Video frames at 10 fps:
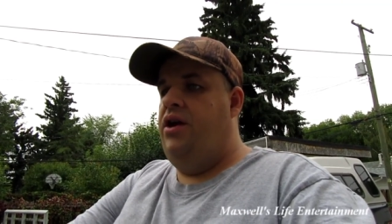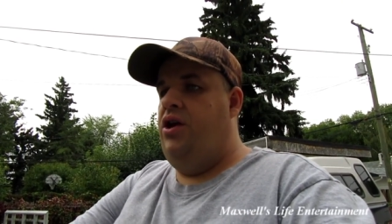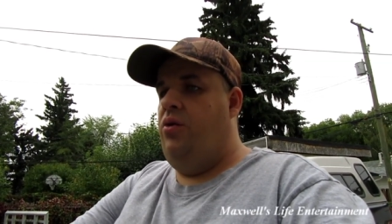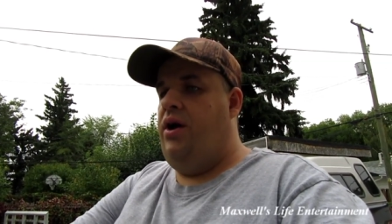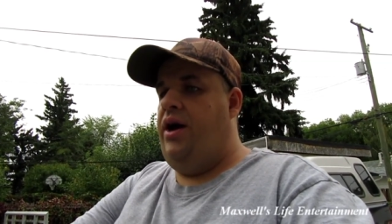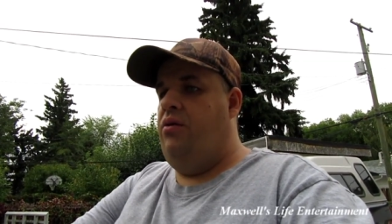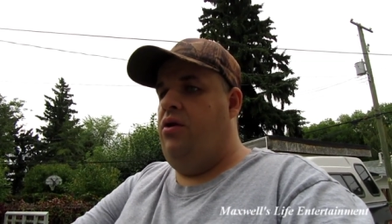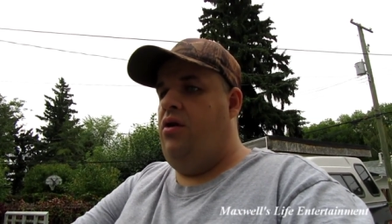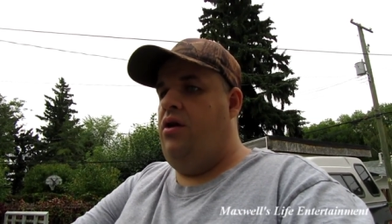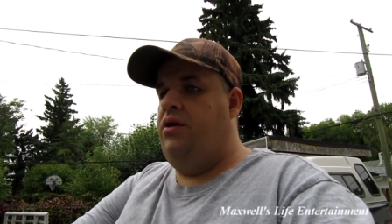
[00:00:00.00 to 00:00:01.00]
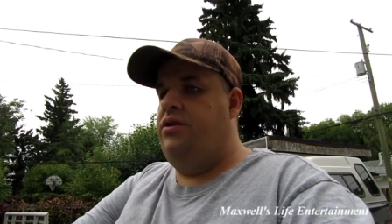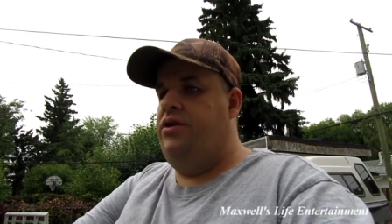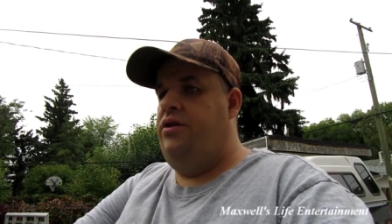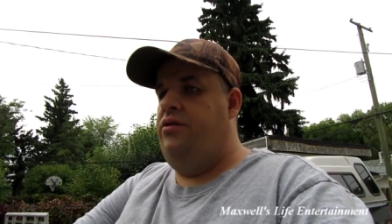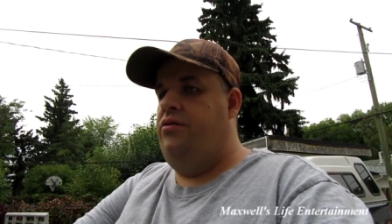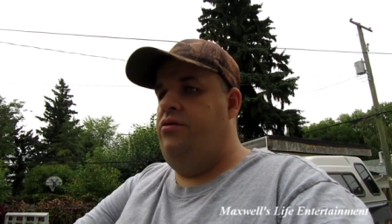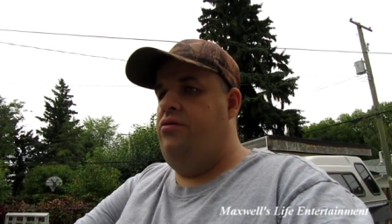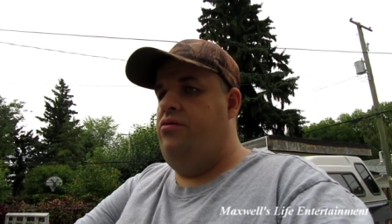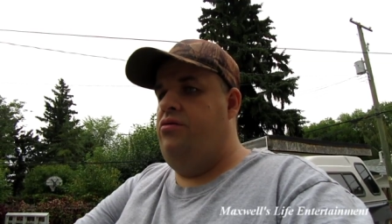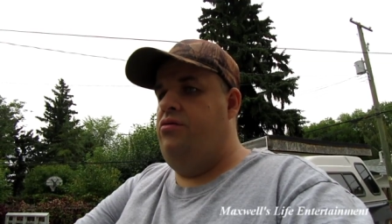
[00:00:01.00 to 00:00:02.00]
you know, how long do
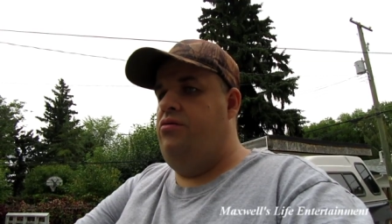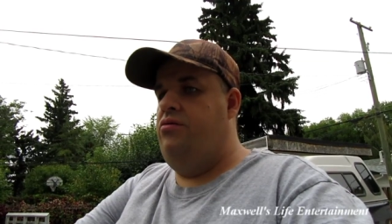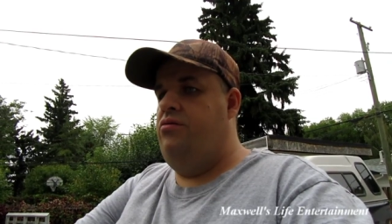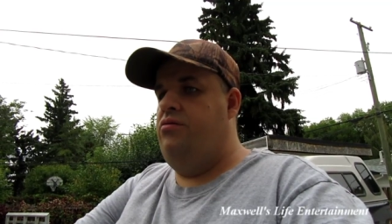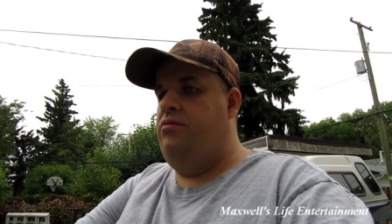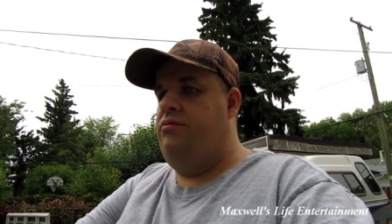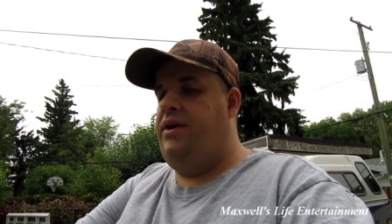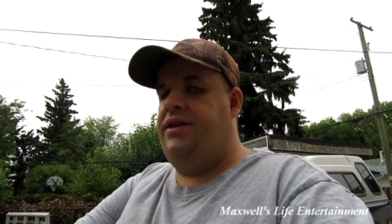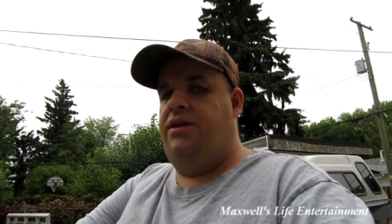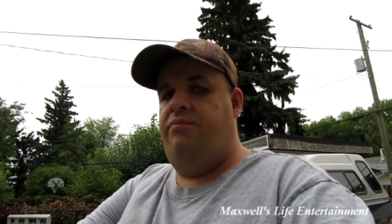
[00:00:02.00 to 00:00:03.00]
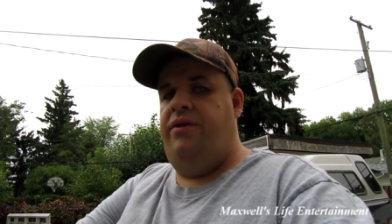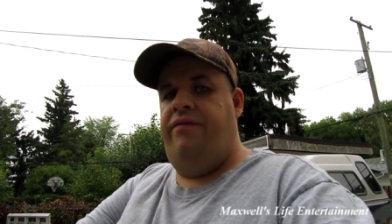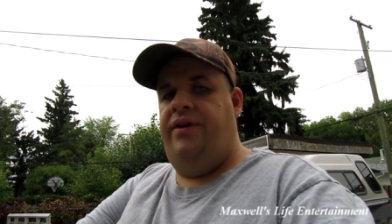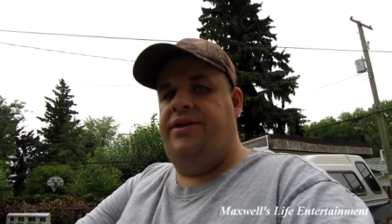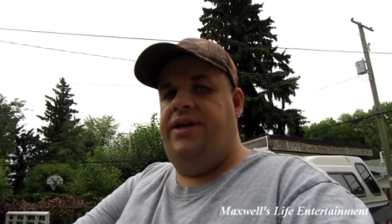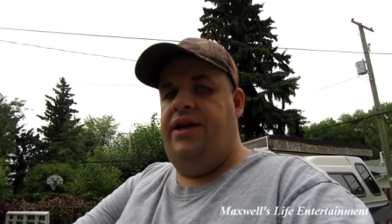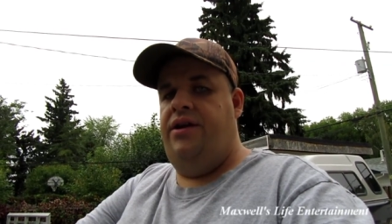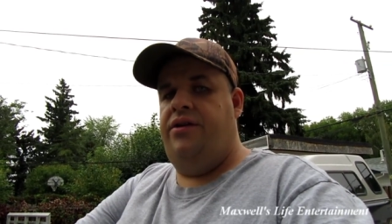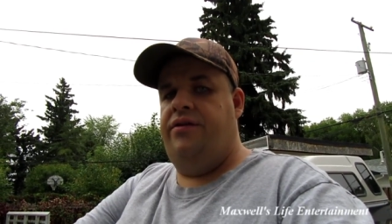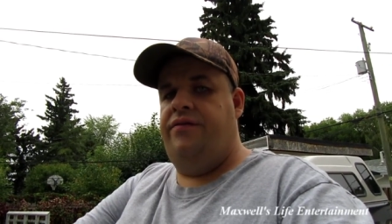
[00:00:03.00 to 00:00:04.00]
you let them be
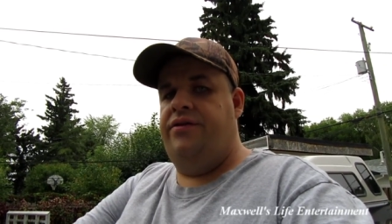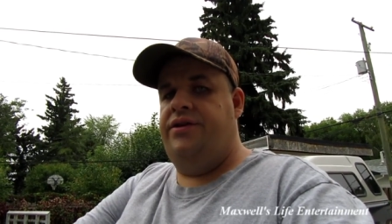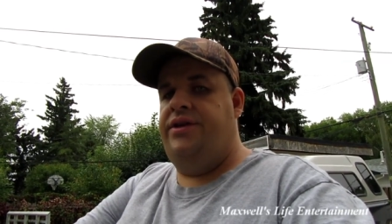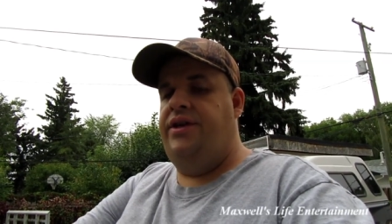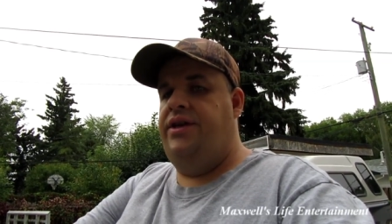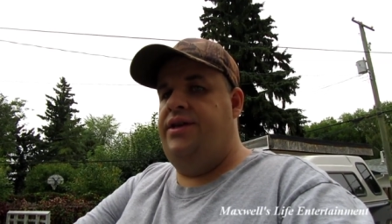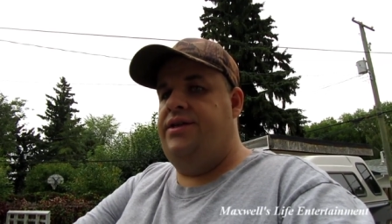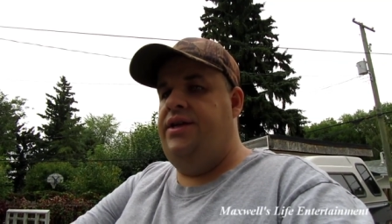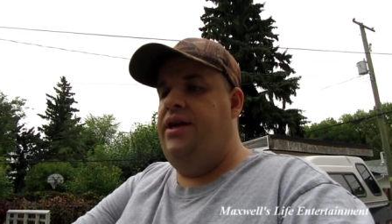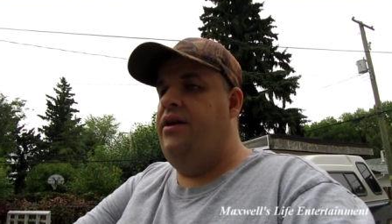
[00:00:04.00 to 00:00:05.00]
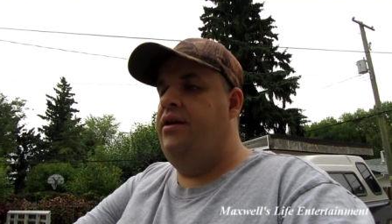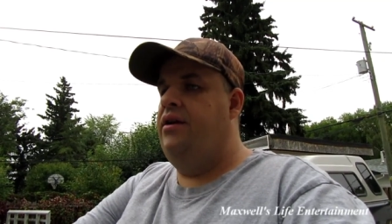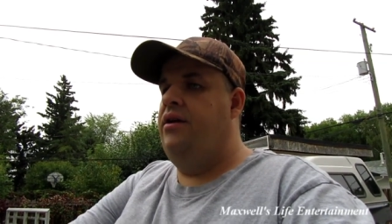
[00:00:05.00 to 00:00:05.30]
fixated on the first thing they see?